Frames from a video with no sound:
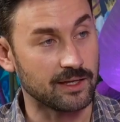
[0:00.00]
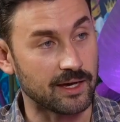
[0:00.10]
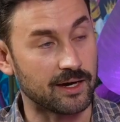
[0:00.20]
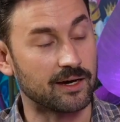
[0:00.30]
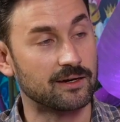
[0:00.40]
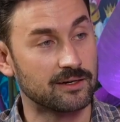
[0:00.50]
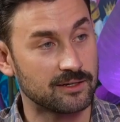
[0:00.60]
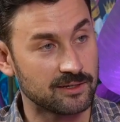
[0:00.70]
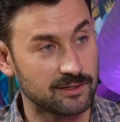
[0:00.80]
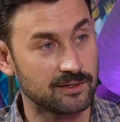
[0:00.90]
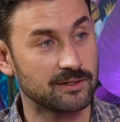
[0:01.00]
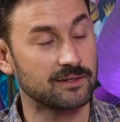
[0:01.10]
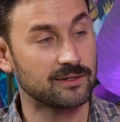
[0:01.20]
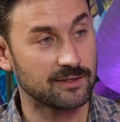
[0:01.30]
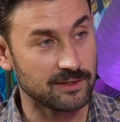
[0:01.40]
okay,
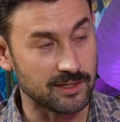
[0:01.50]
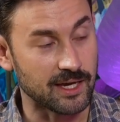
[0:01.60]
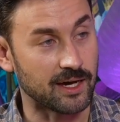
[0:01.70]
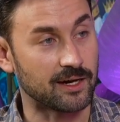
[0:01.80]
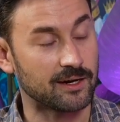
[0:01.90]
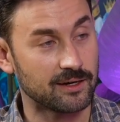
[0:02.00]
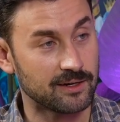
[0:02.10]
like it's going to